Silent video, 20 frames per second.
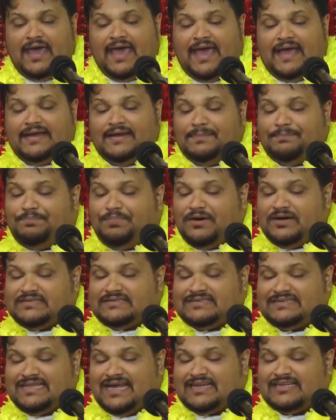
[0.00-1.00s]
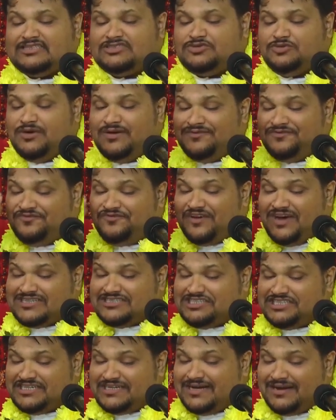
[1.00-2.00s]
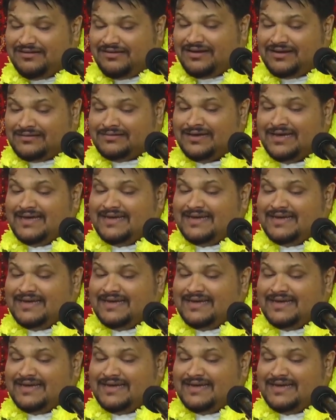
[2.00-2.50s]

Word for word: Any person that is doing Vashikaran